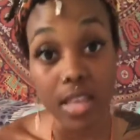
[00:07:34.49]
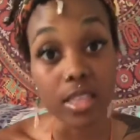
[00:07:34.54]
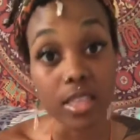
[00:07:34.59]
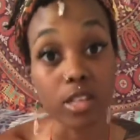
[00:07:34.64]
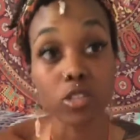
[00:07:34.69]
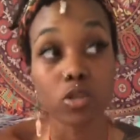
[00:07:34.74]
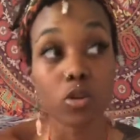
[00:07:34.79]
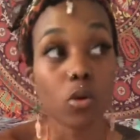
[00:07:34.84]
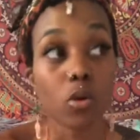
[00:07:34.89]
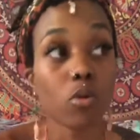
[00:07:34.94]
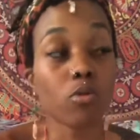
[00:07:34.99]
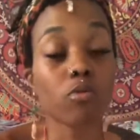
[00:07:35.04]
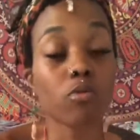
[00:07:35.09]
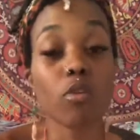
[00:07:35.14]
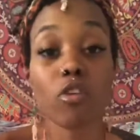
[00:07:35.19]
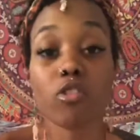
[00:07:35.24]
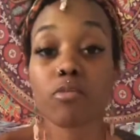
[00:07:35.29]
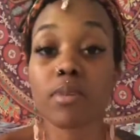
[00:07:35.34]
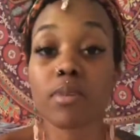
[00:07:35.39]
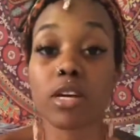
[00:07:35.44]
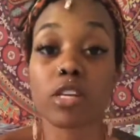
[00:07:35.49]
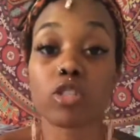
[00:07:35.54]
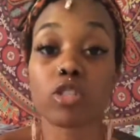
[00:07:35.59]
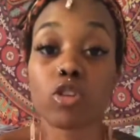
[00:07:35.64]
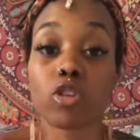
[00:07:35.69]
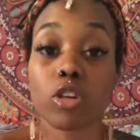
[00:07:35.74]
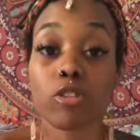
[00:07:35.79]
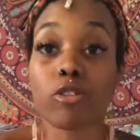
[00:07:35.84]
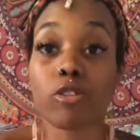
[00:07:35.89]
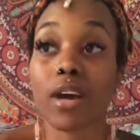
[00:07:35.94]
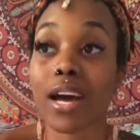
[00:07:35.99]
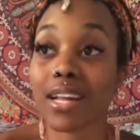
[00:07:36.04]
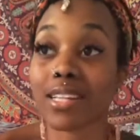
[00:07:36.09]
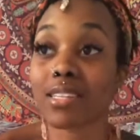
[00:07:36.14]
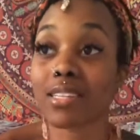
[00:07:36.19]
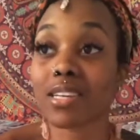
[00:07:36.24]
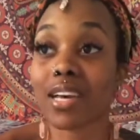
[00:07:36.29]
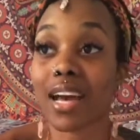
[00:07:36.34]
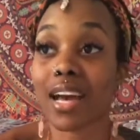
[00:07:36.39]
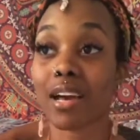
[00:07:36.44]
There's no growth because you're
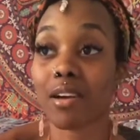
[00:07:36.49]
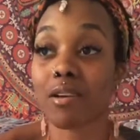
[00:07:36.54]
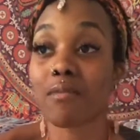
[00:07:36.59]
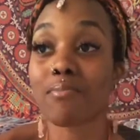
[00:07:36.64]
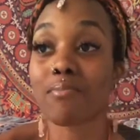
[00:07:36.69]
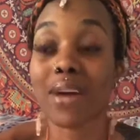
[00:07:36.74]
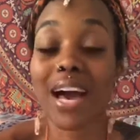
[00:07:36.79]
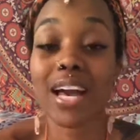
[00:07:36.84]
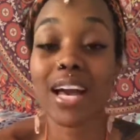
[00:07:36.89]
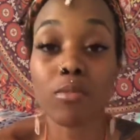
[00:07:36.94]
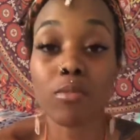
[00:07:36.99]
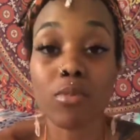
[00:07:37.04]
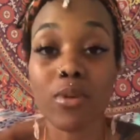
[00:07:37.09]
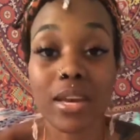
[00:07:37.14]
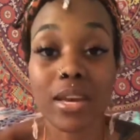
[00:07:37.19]
not kind of compatible